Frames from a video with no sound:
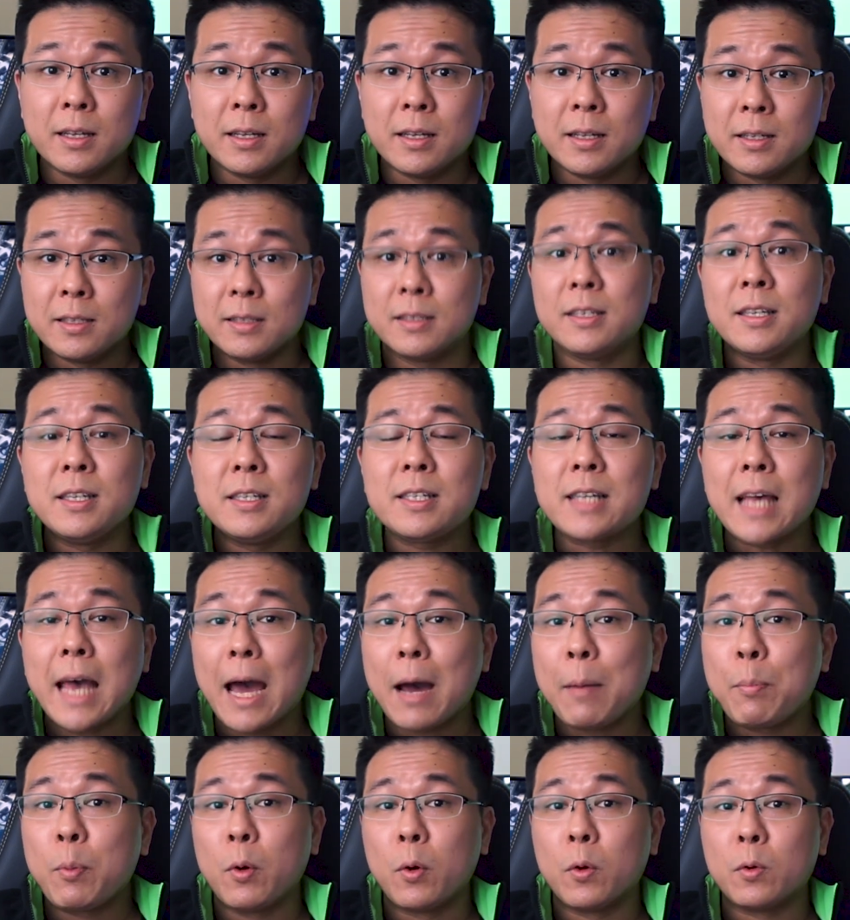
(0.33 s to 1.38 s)
Since
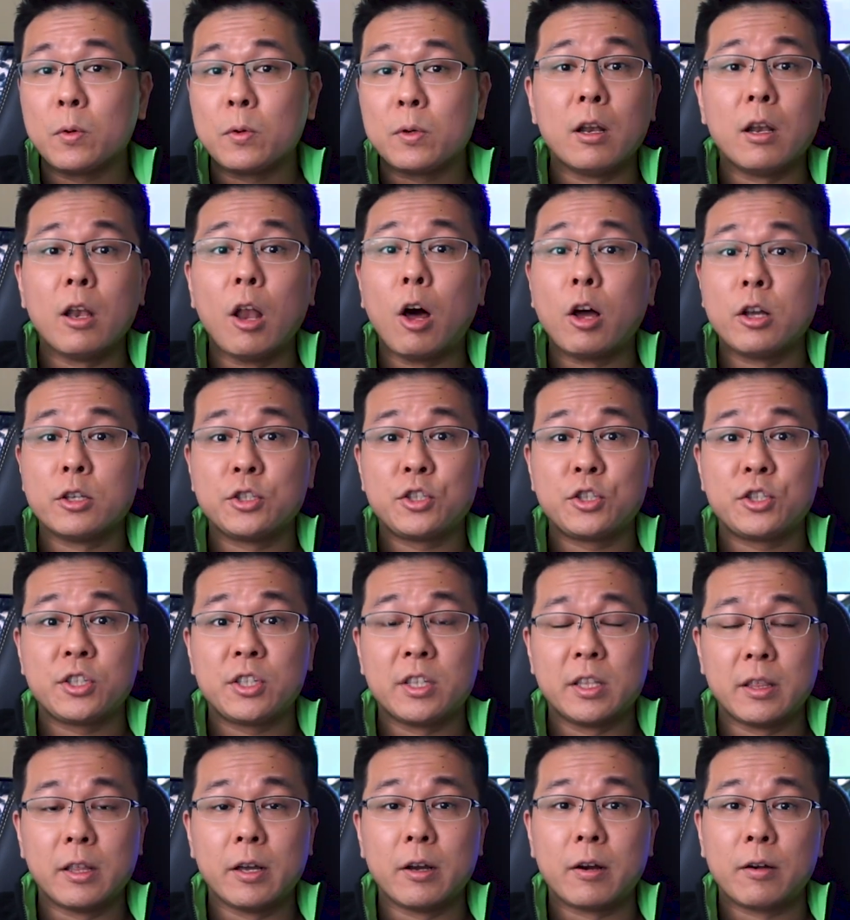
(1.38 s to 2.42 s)
Apple
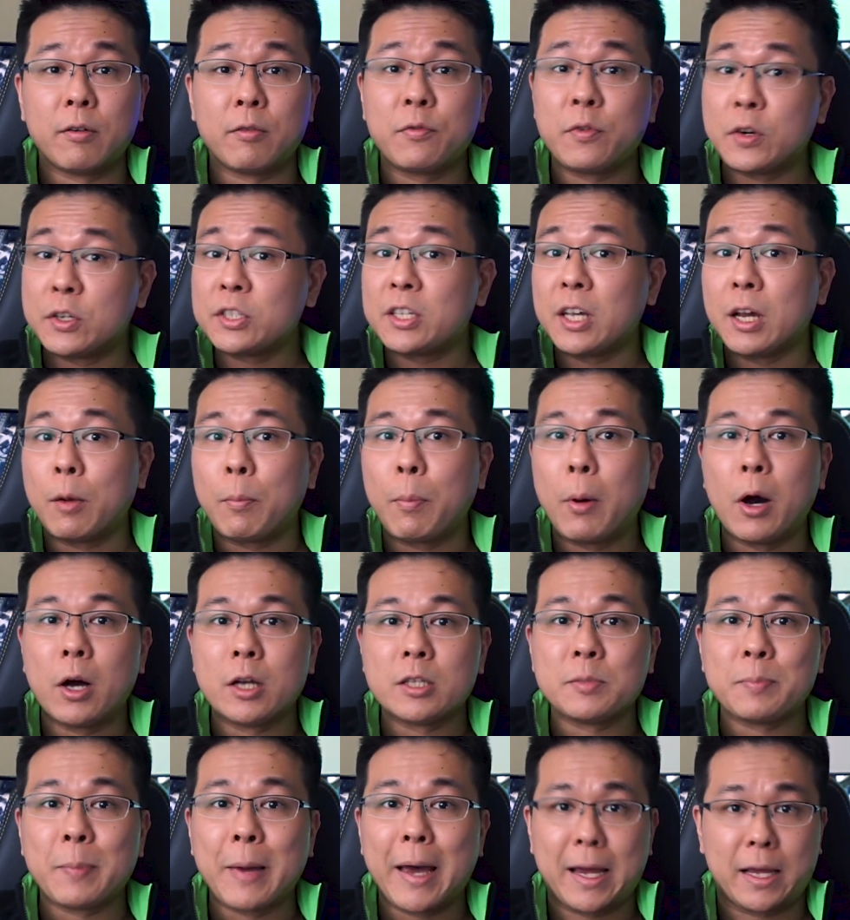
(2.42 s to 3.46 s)
launched their first
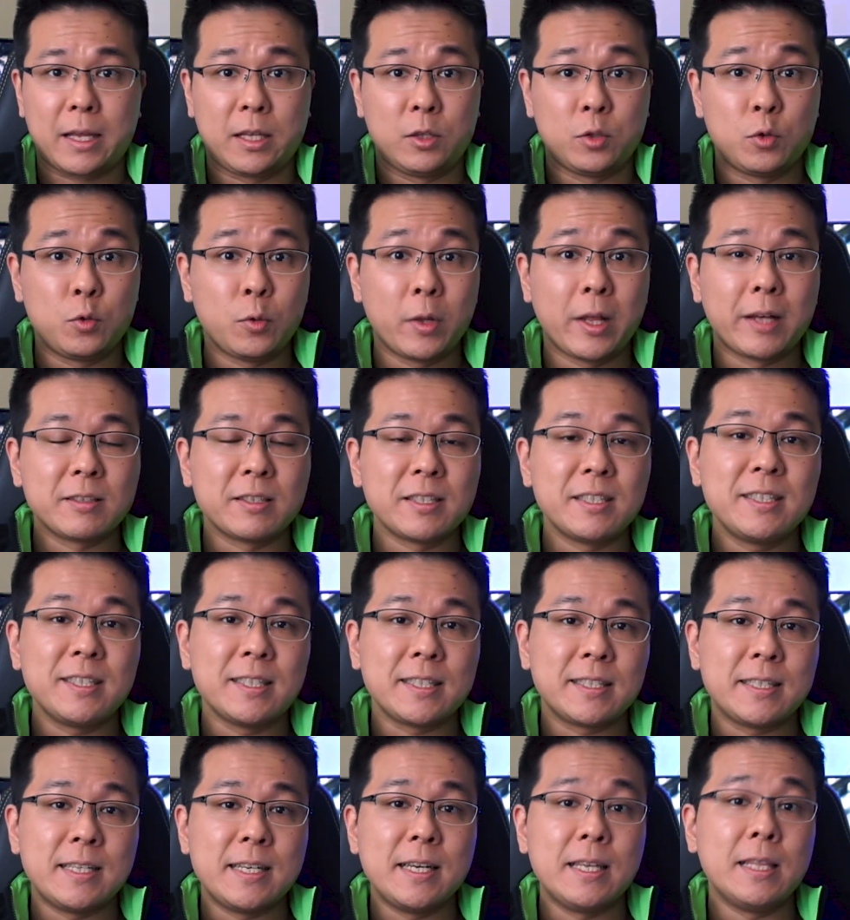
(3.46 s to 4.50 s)
AirPods back in
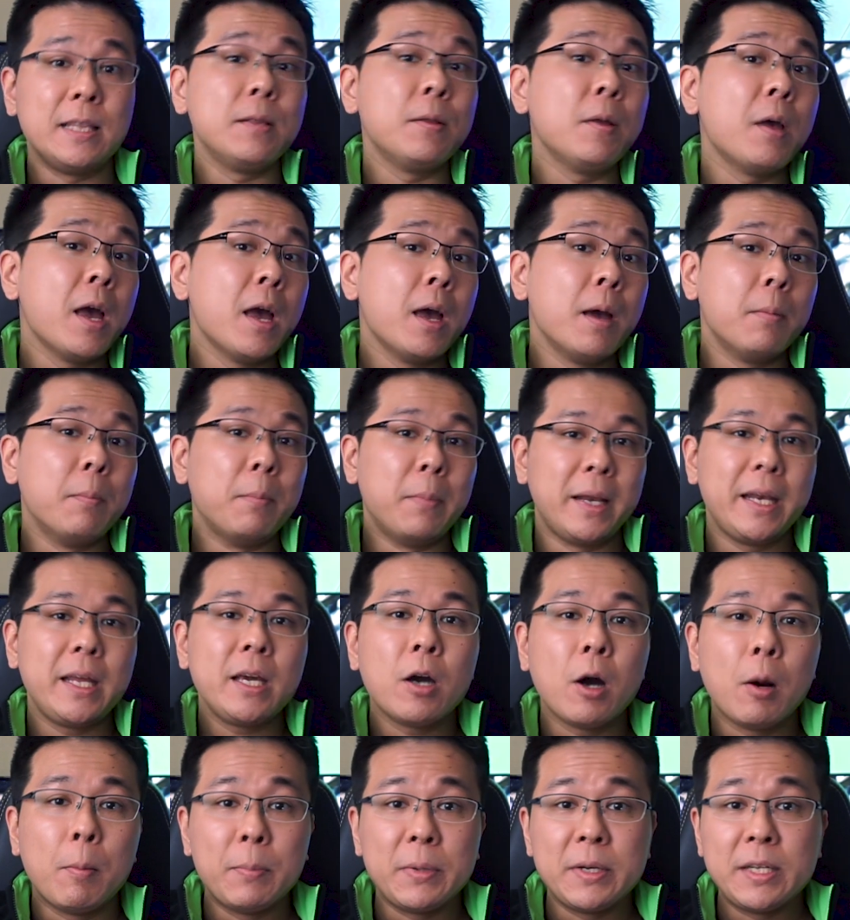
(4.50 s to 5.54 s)
2016, many
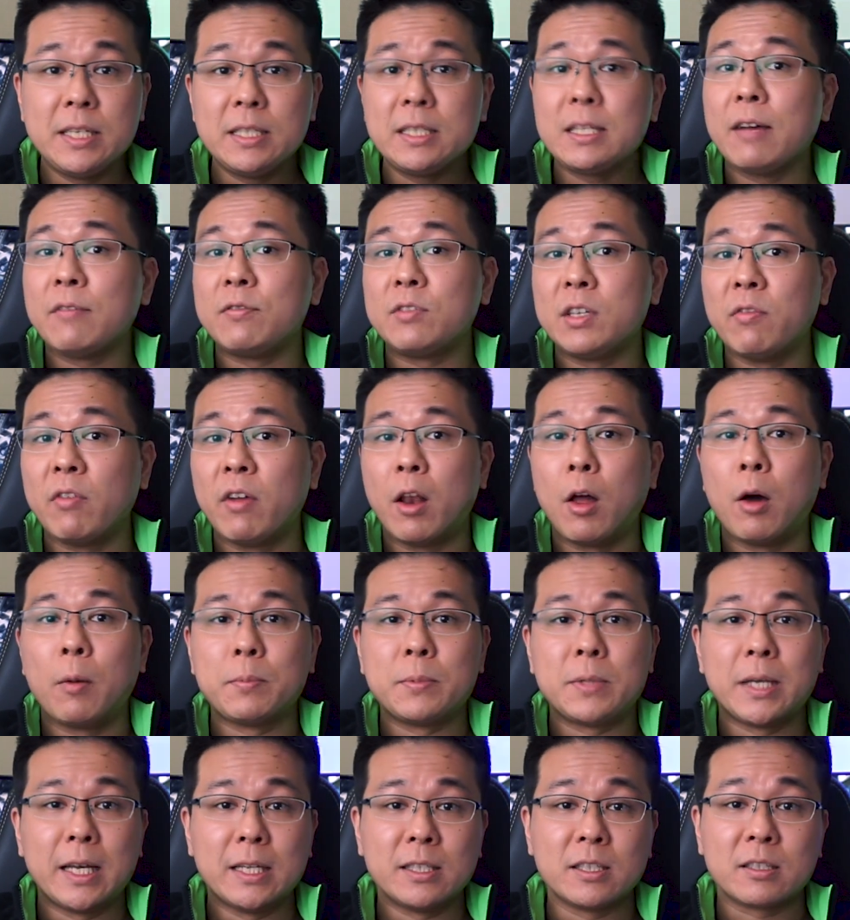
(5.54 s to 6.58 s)
companies have
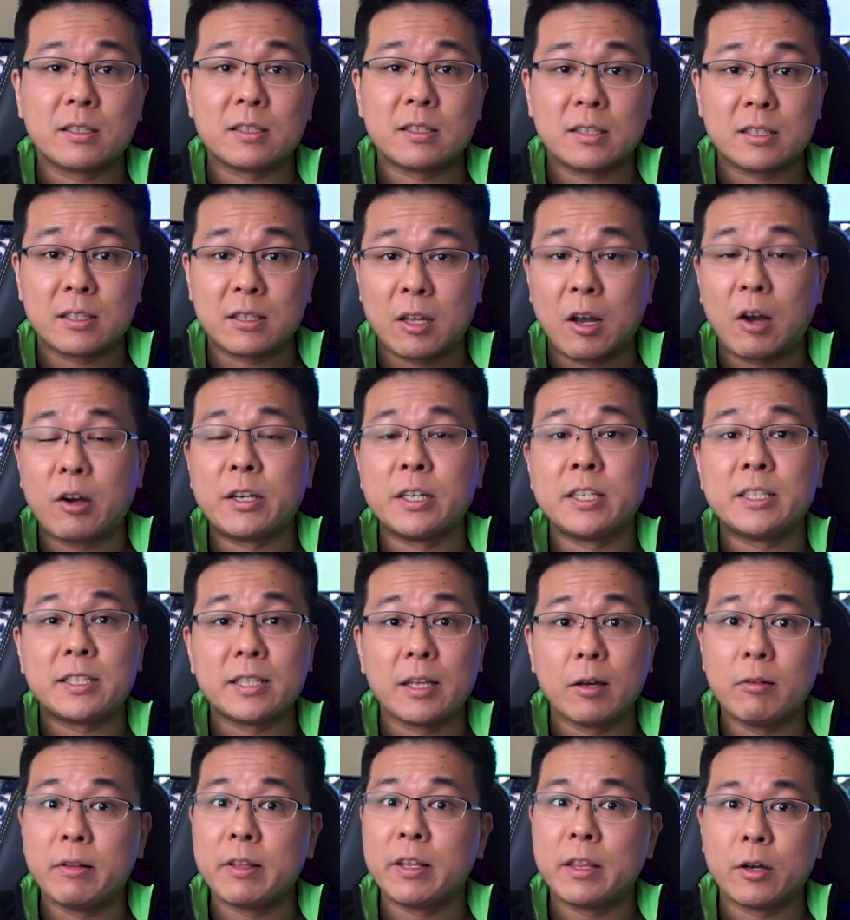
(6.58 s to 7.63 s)
developed and started
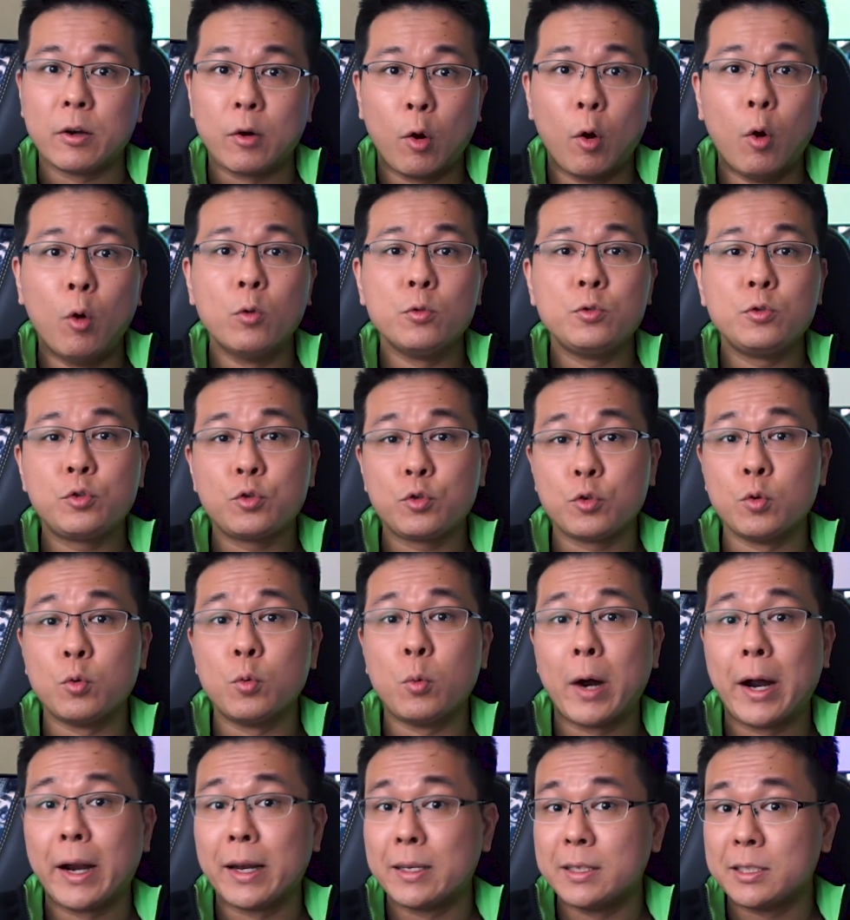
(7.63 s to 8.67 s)
selling their own true
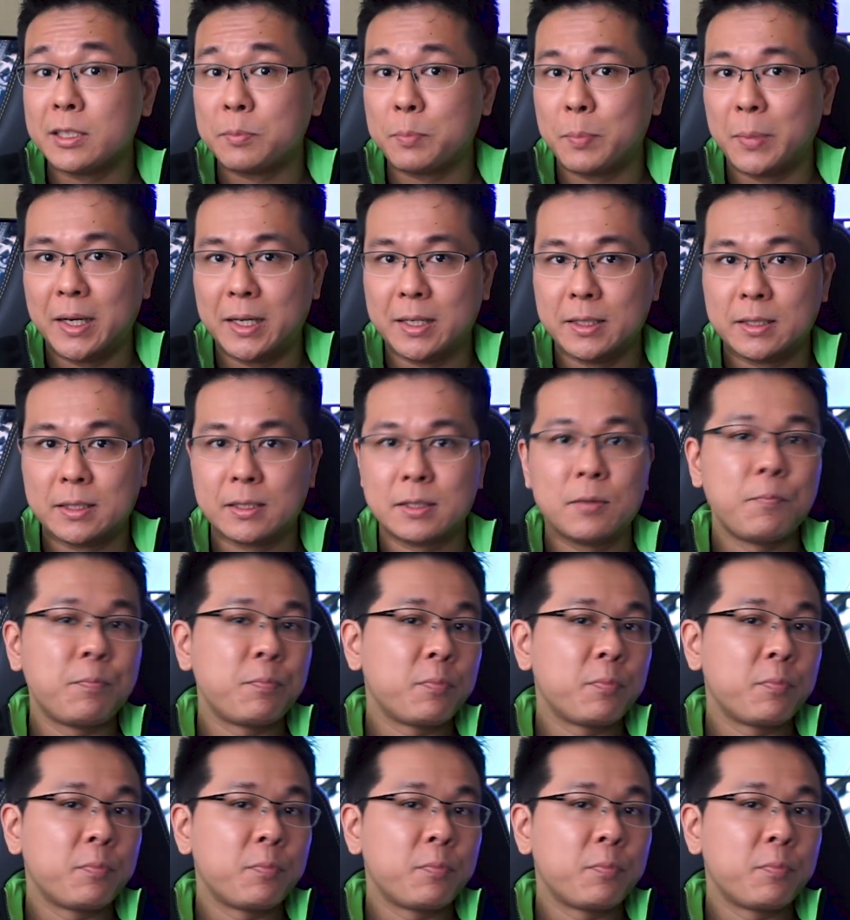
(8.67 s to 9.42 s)
wireless buds.